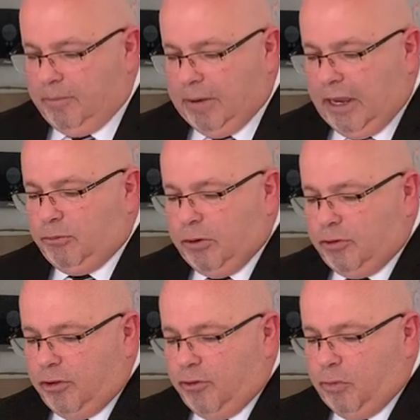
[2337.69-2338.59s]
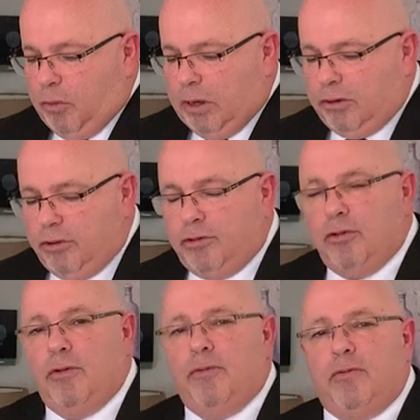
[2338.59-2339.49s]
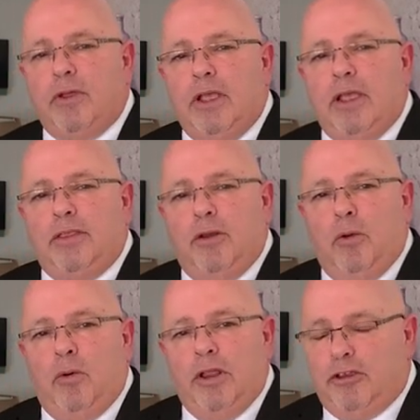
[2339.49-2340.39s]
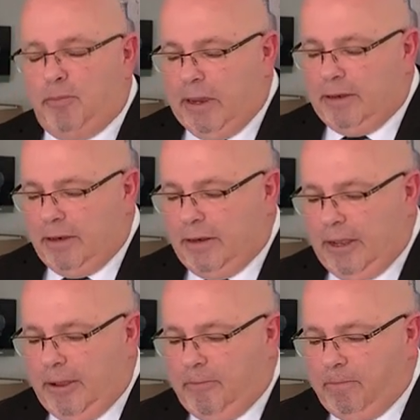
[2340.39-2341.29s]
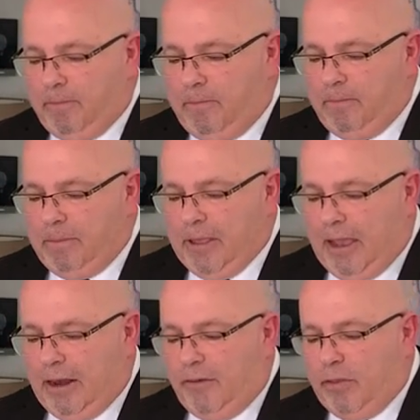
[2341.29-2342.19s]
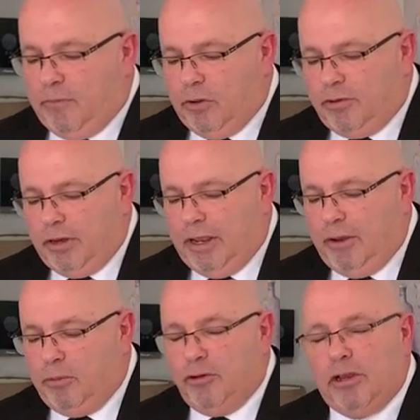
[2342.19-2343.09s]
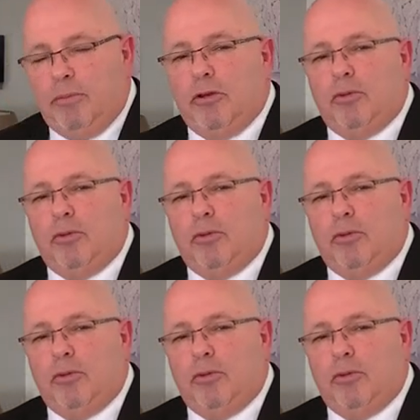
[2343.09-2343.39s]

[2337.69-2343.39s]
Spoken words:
But as we serve, we want to serve the Lord expectantly. I love that verse in Hebrews chapter